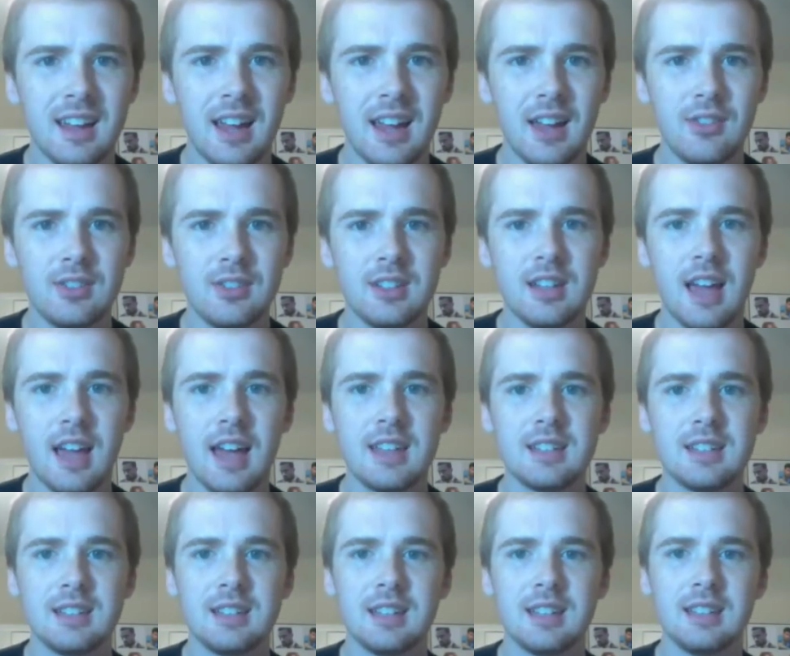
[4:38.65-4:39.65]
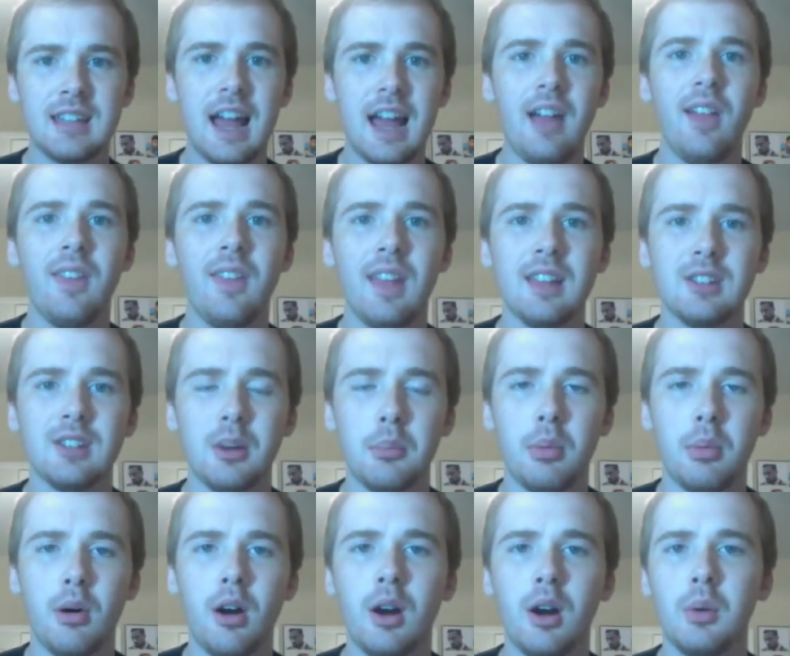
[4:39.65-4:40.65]
If she has the talent that's on
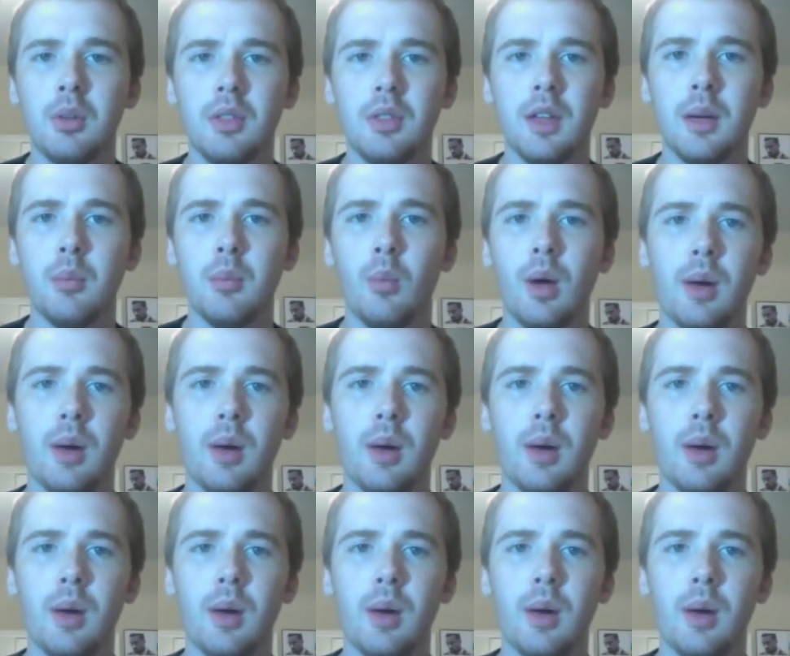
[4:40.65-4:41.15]
par with them,